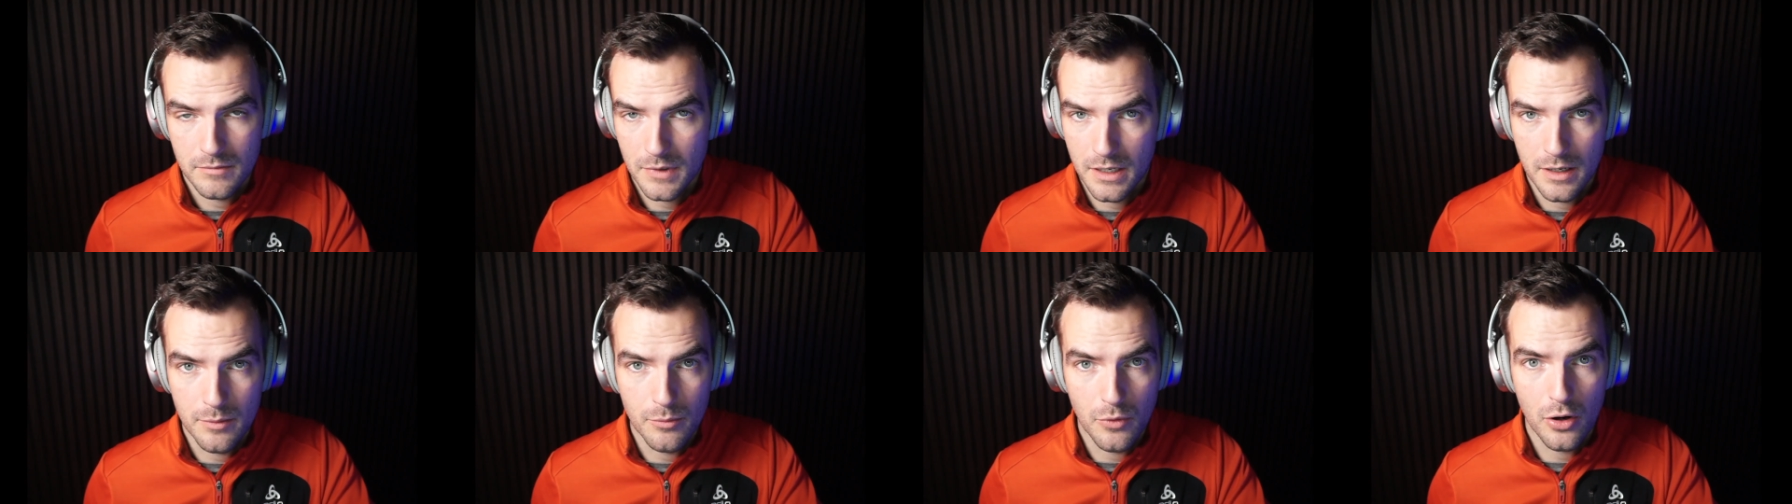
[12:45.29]

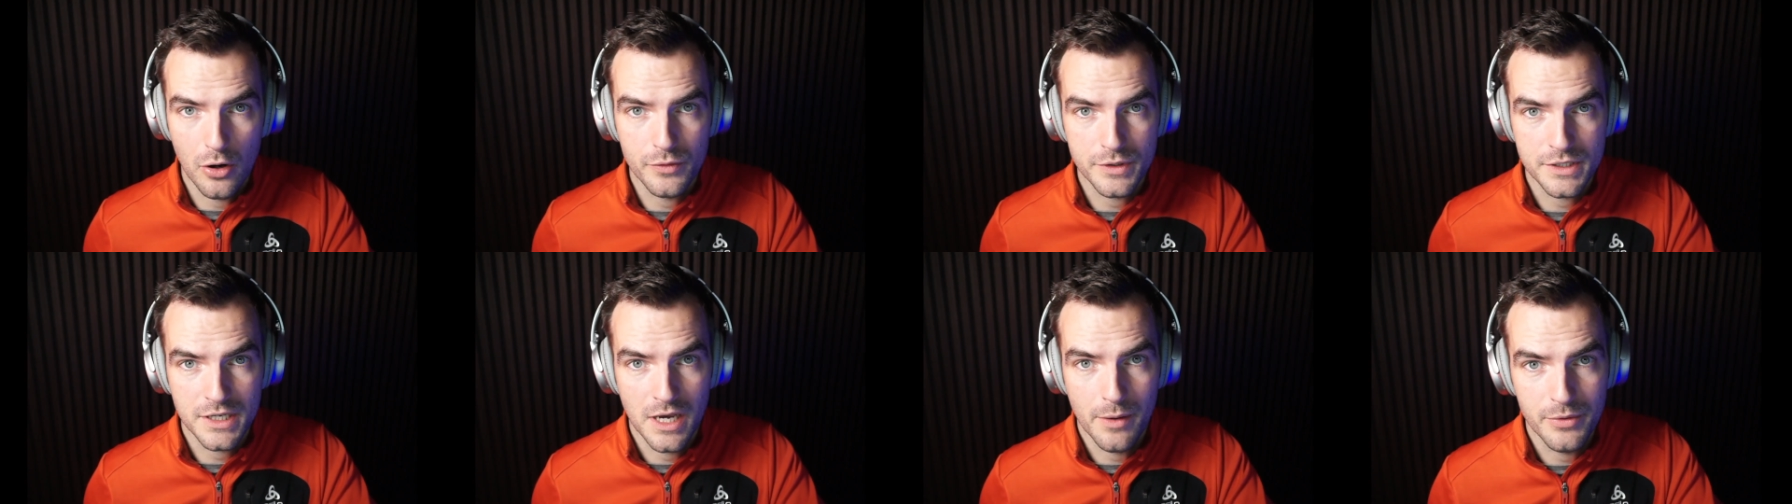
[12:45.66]
I'm
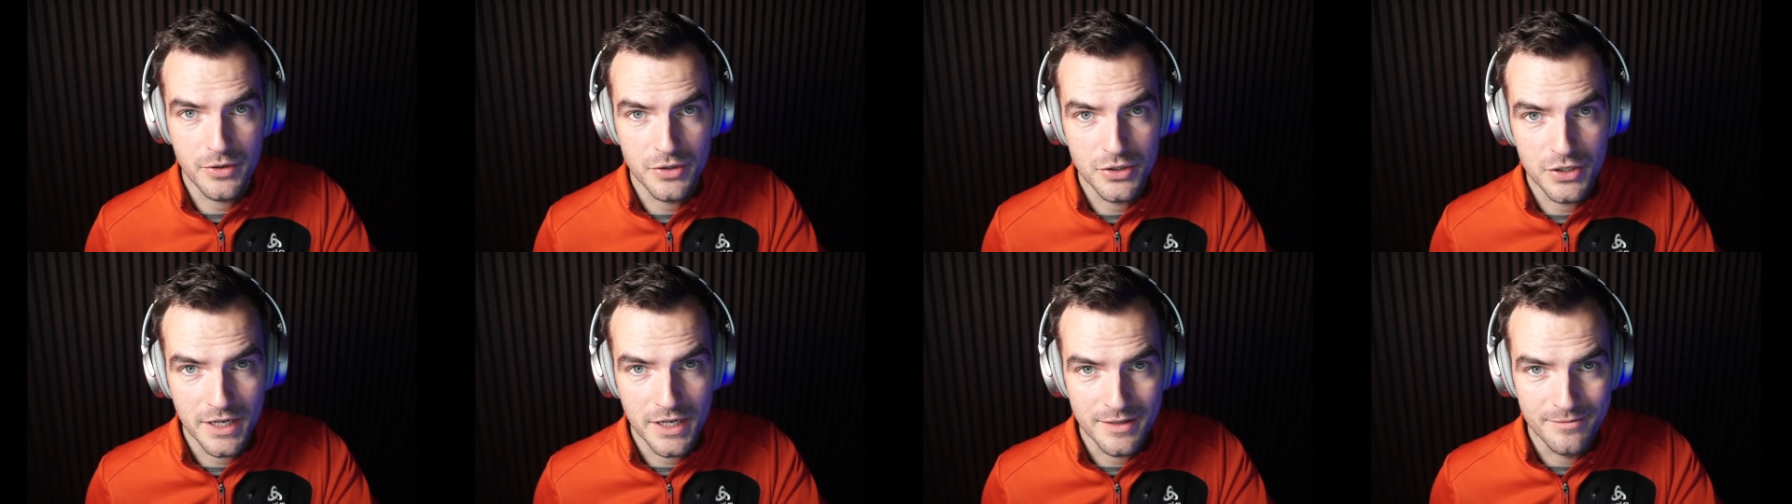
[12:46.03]
always happy to
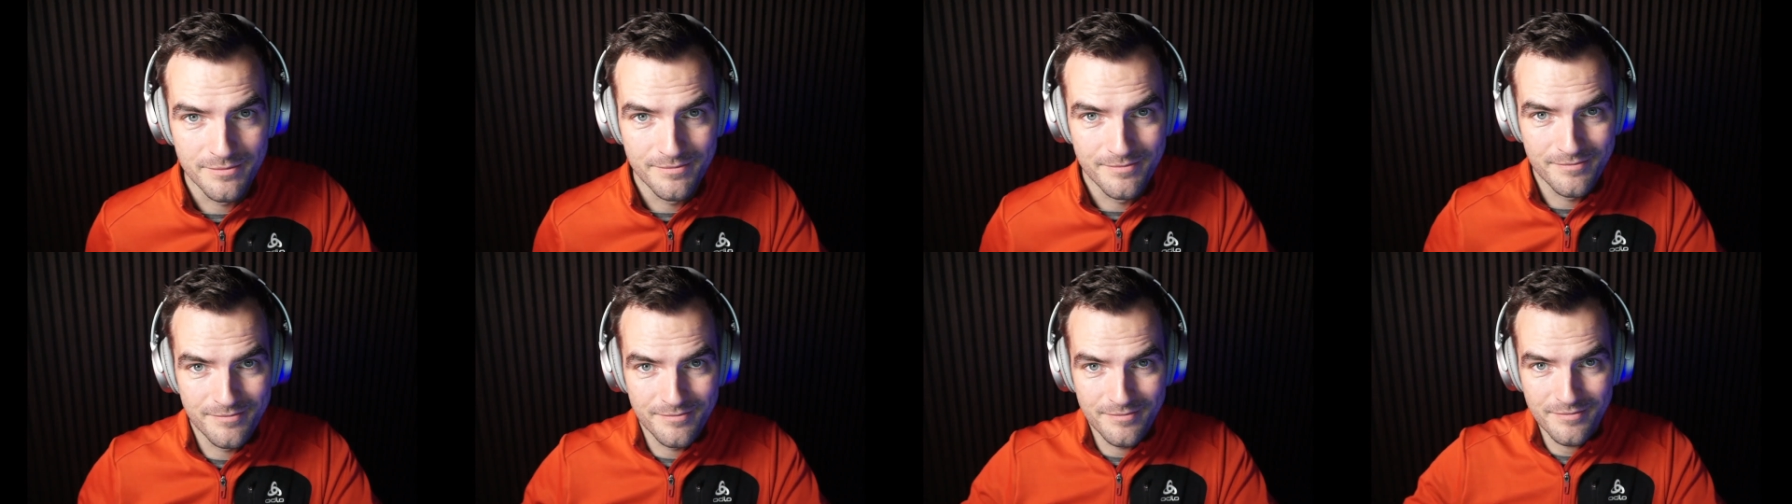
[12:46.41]
chat.
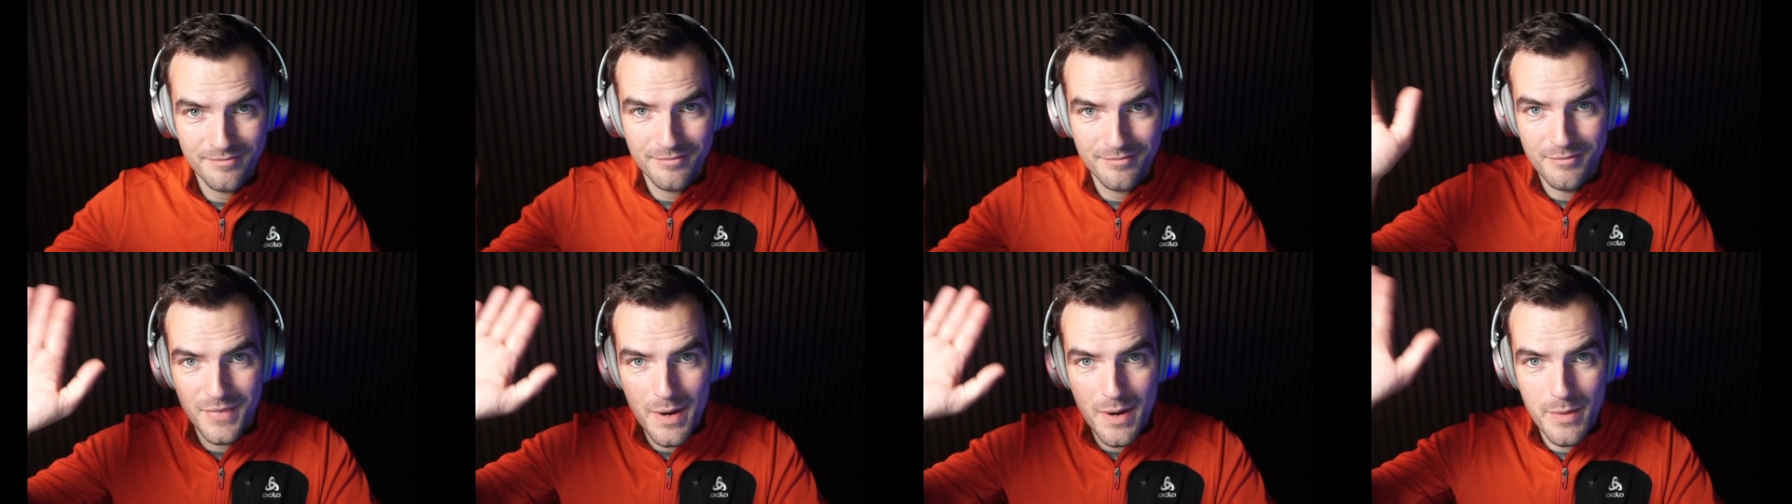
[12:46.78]

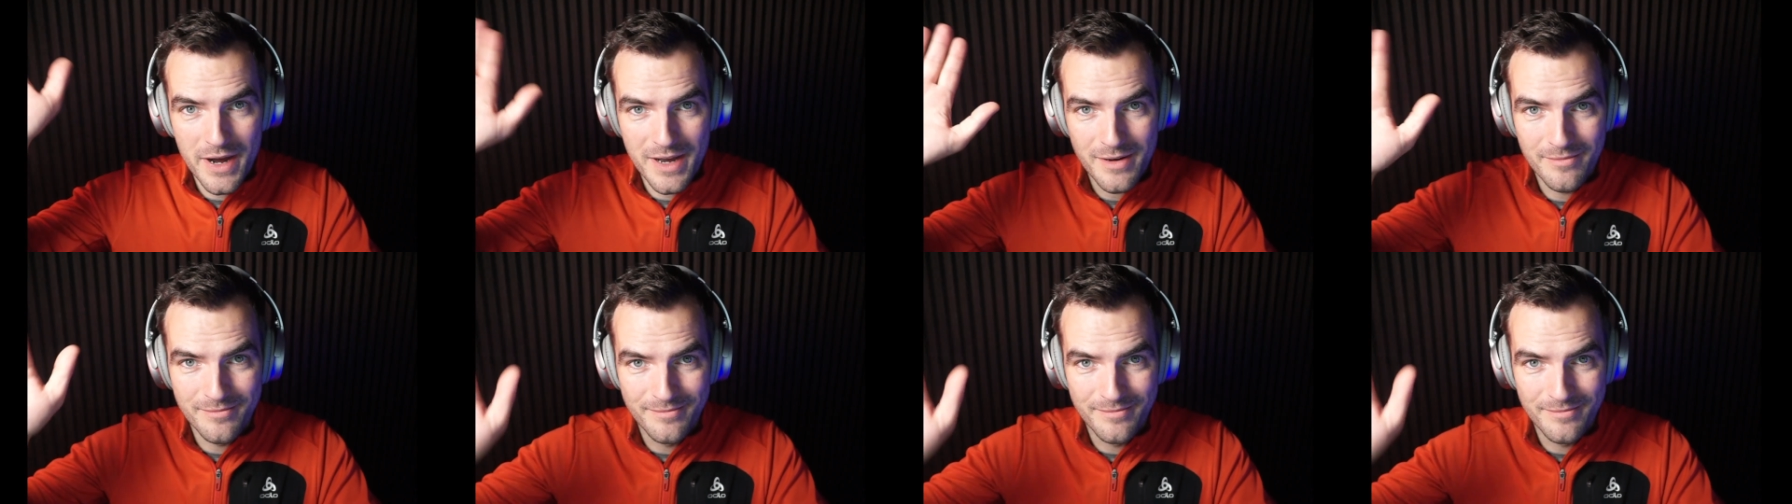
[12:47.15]
Bye bye.